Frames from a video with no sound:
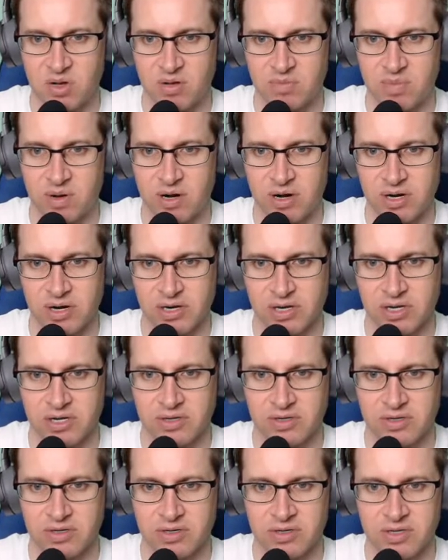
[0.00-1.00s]

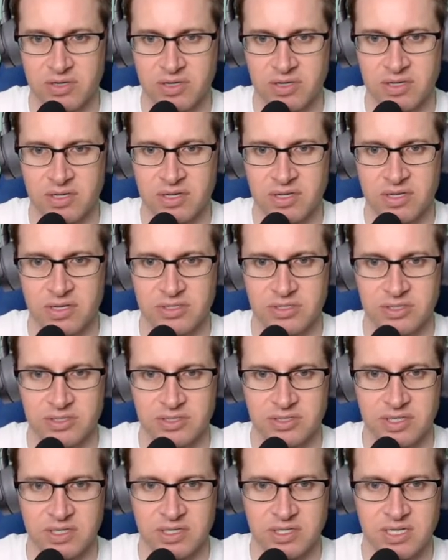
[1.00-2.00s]
park.
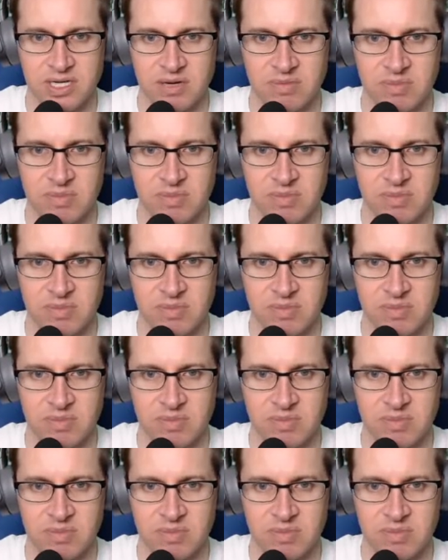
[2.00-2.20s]
Just going to come